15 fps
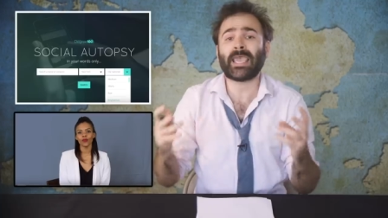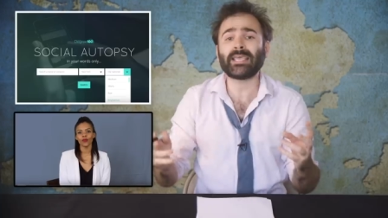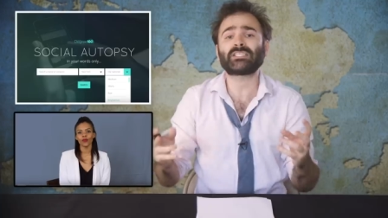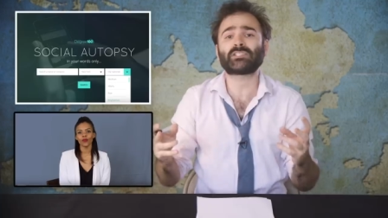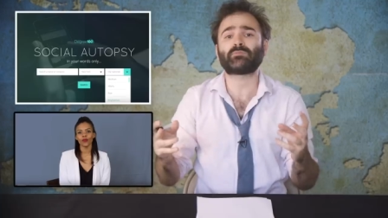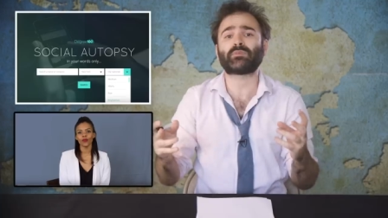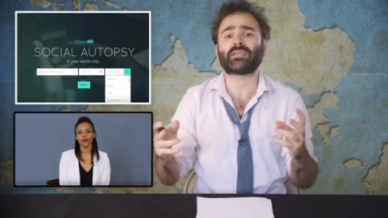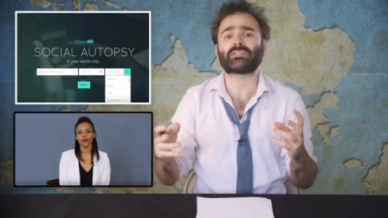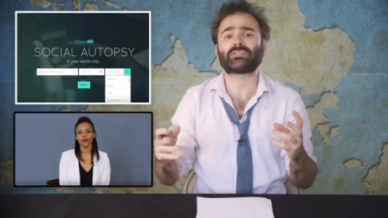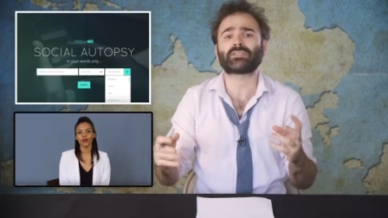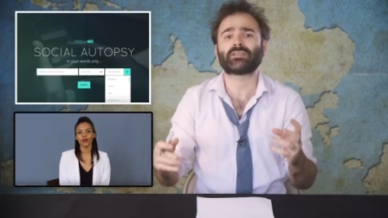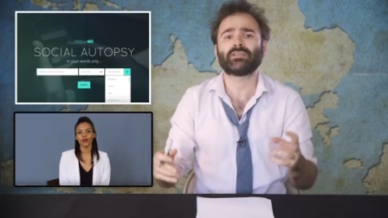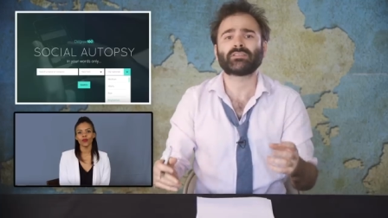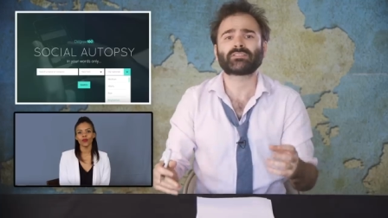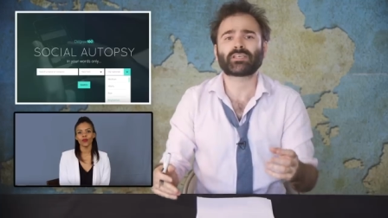hate speech,
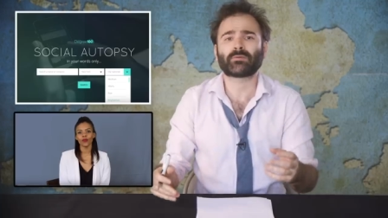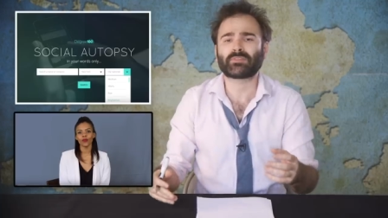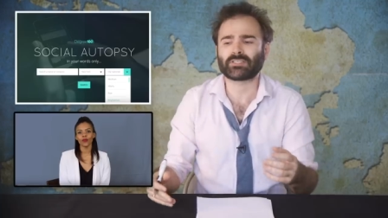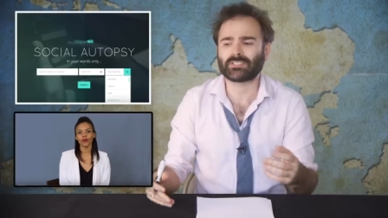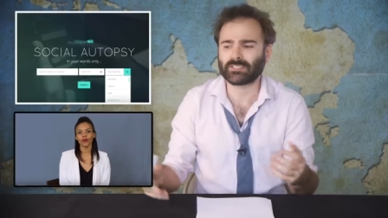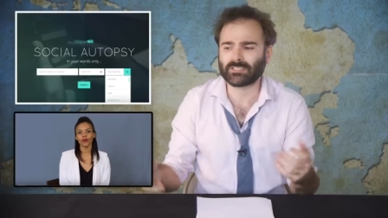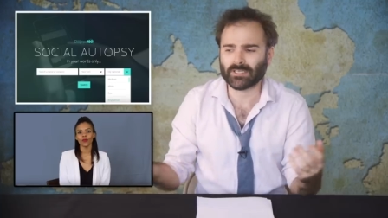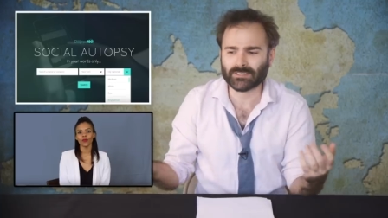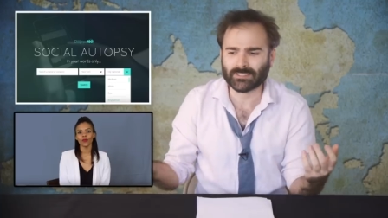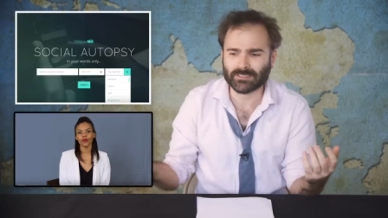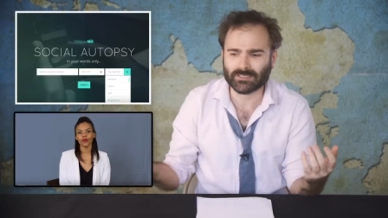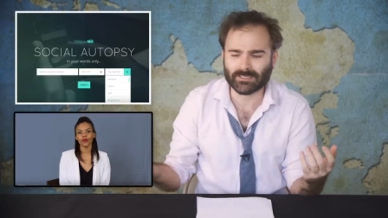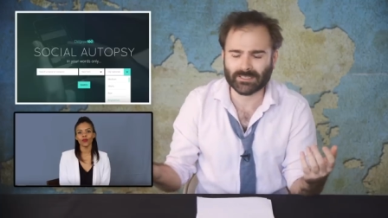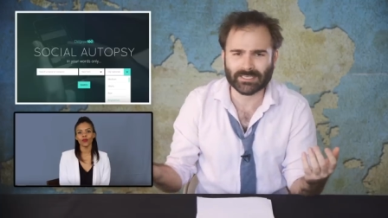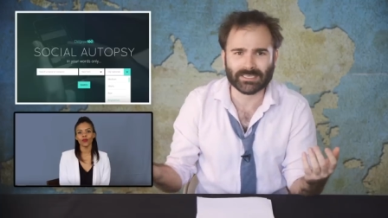something she
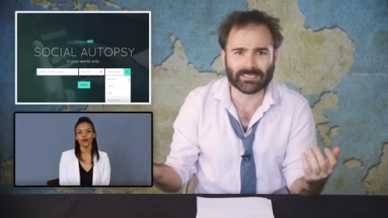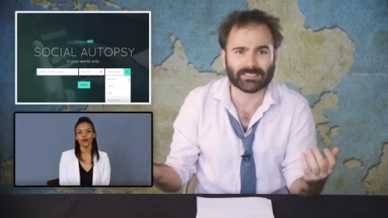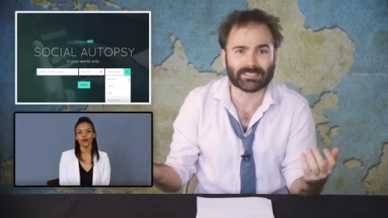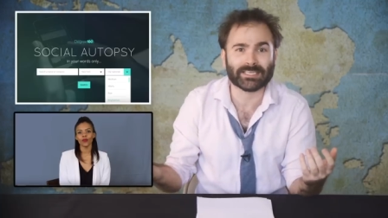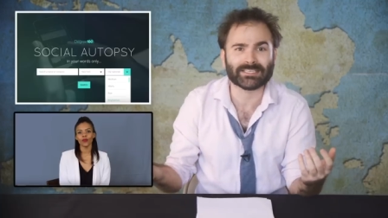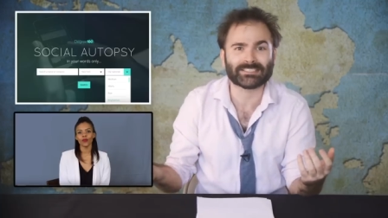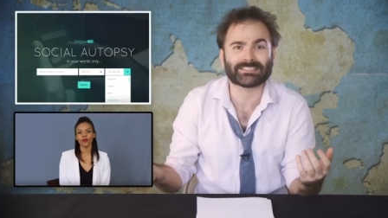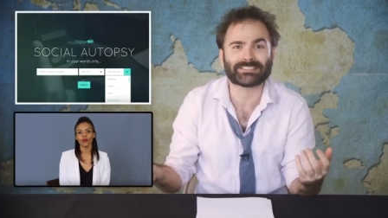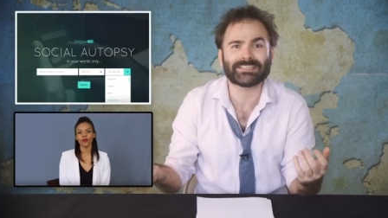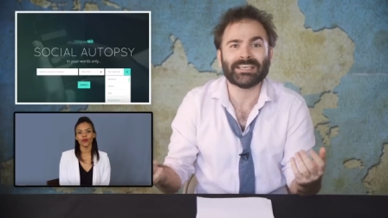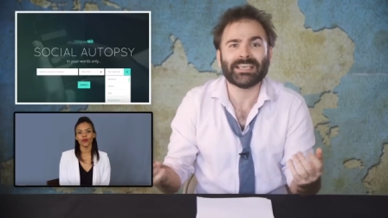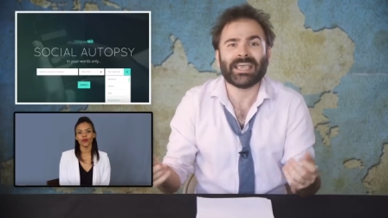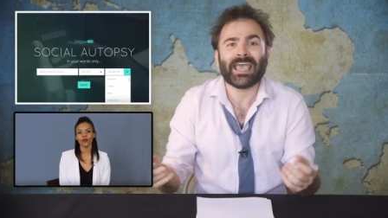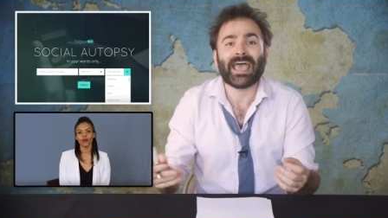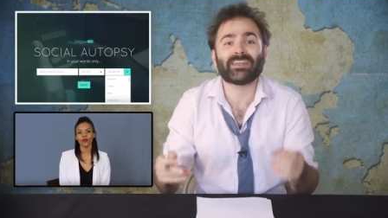doesn't think exists,
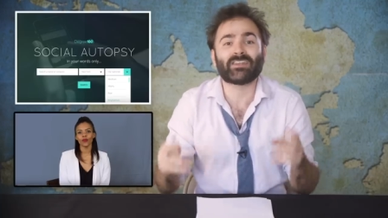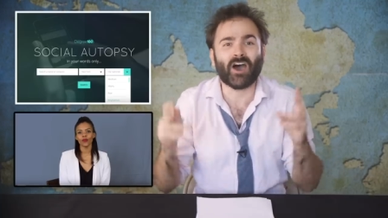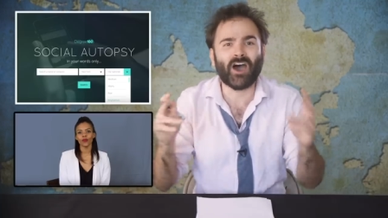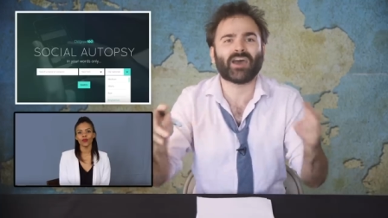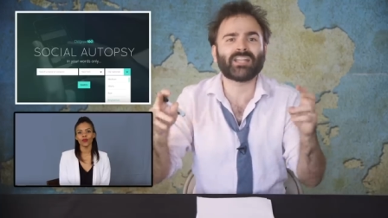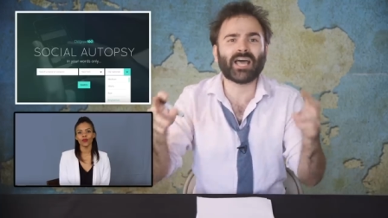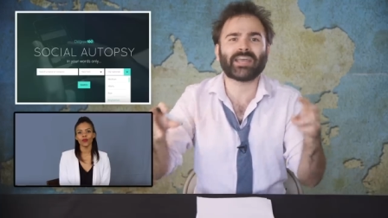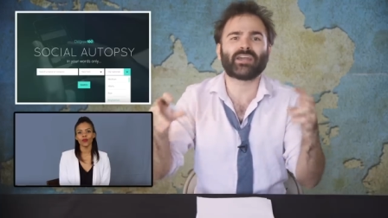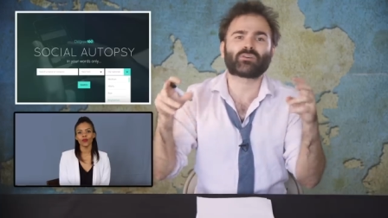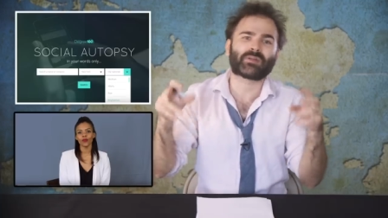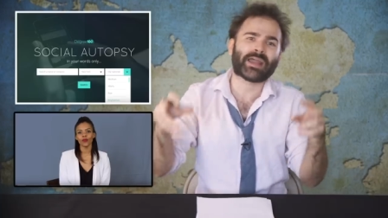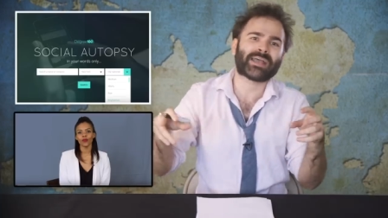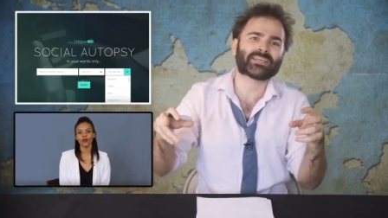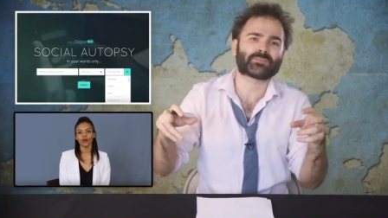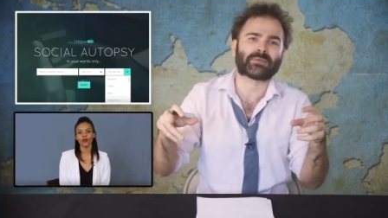and online
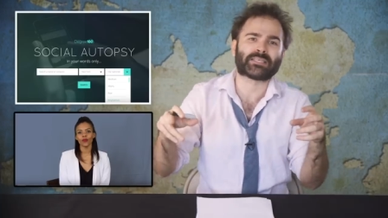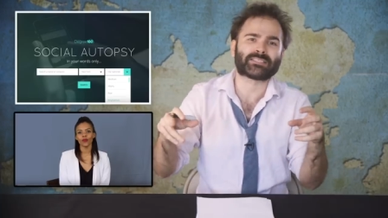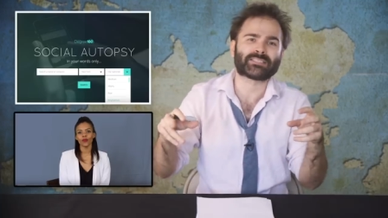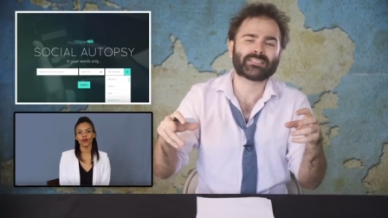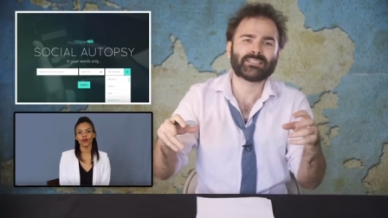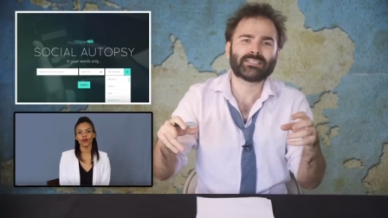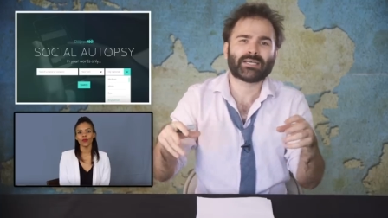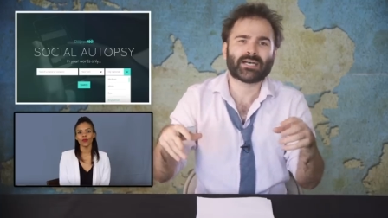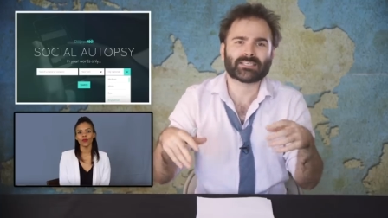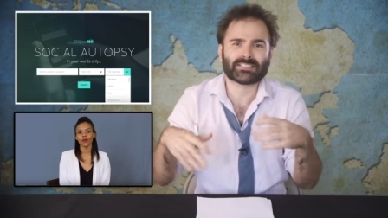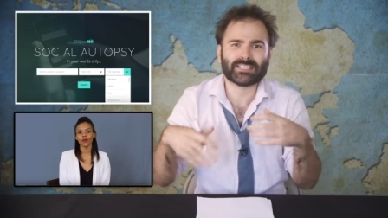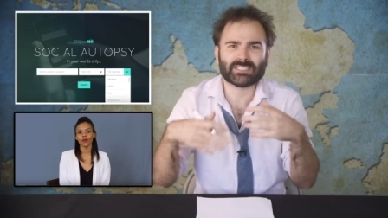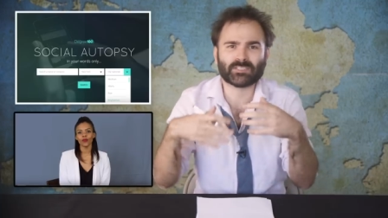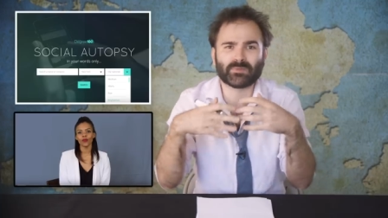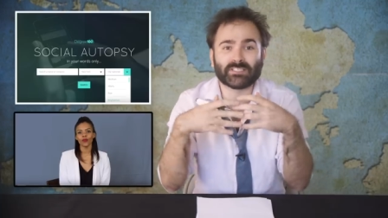harassment,
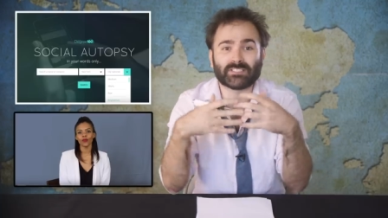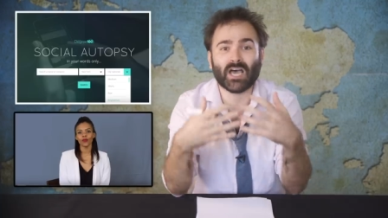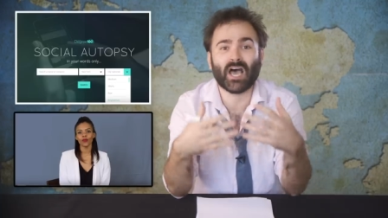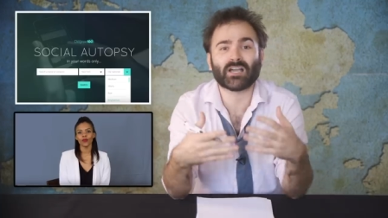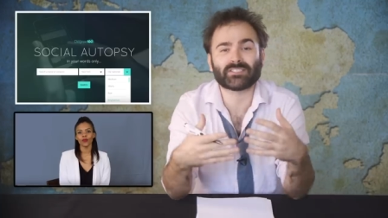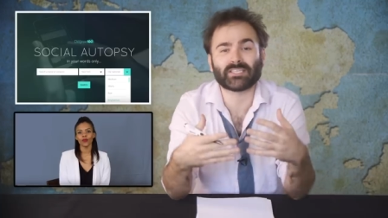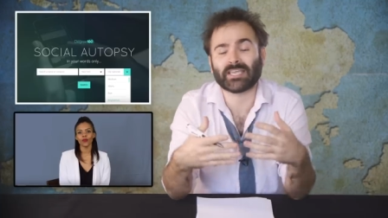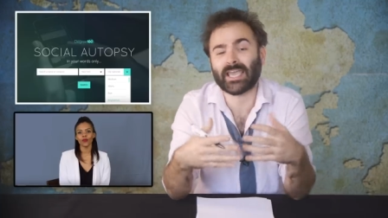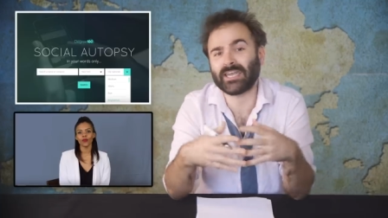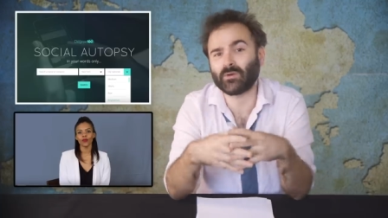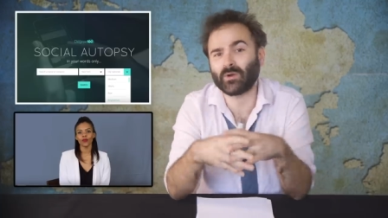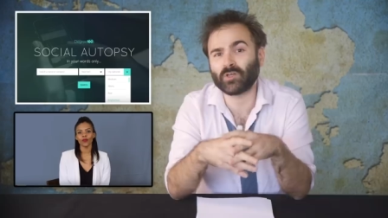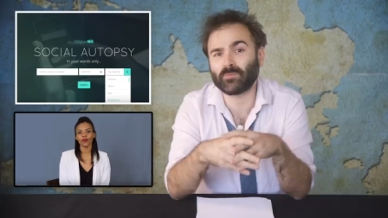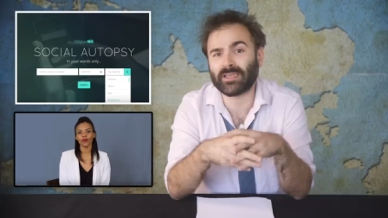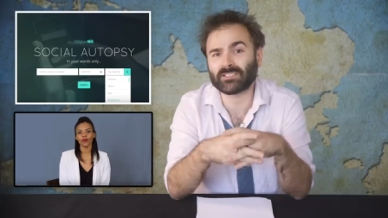ostensibly doxing
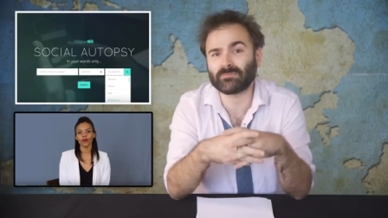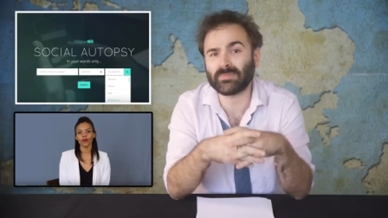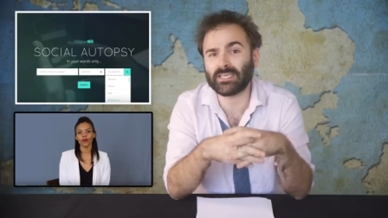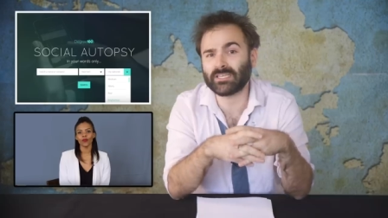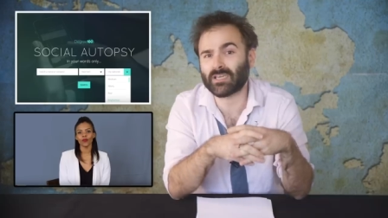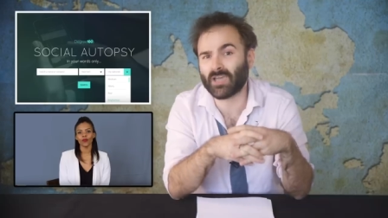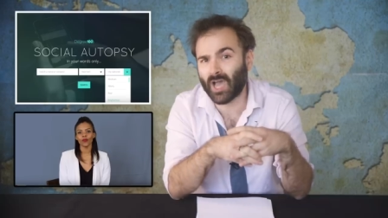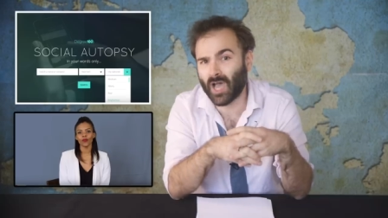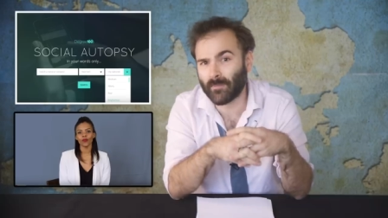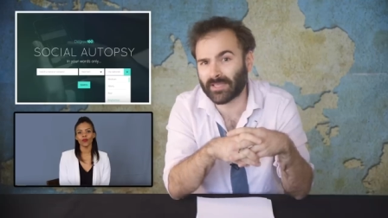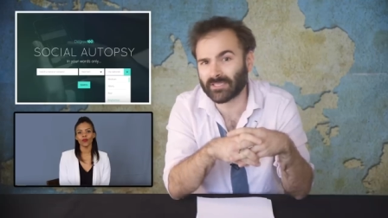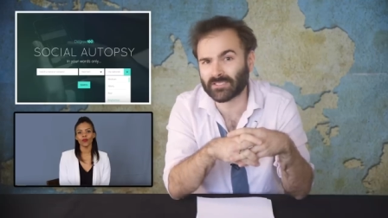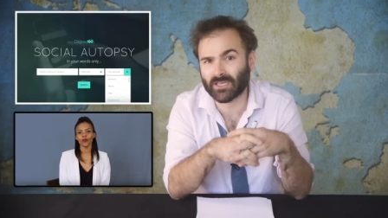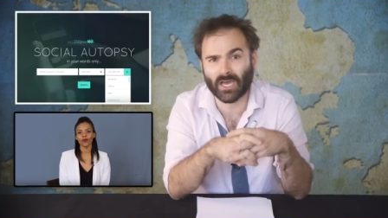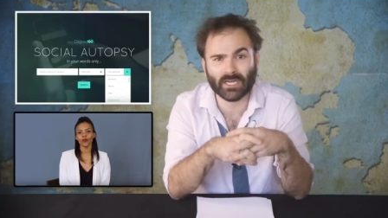anyone who makes mean
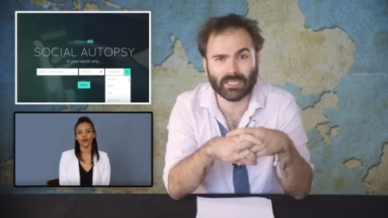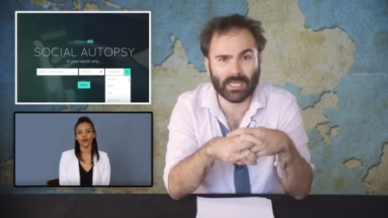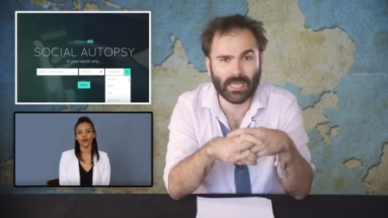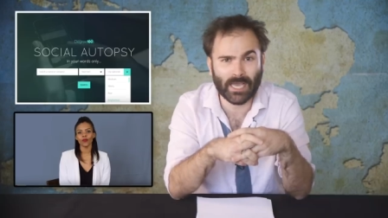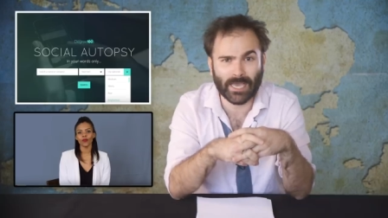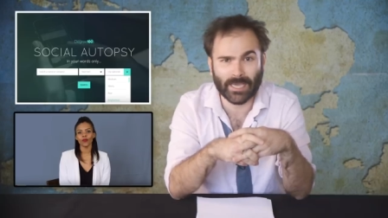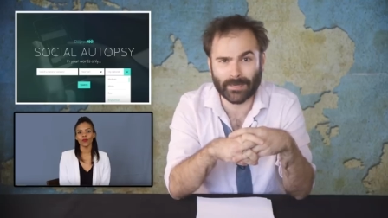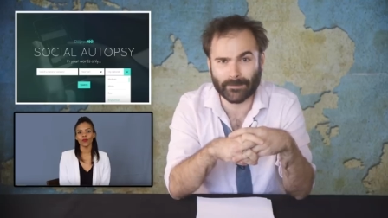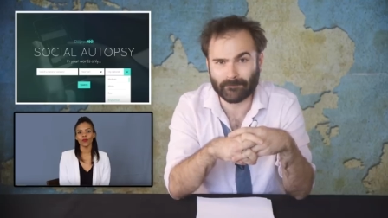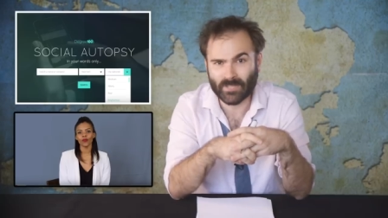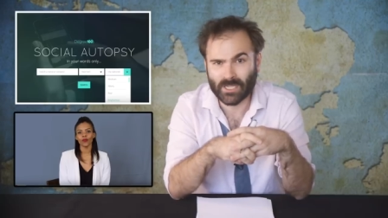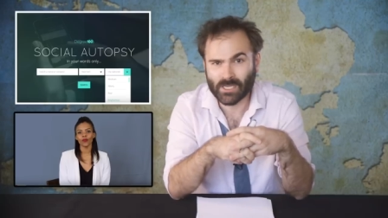comments online.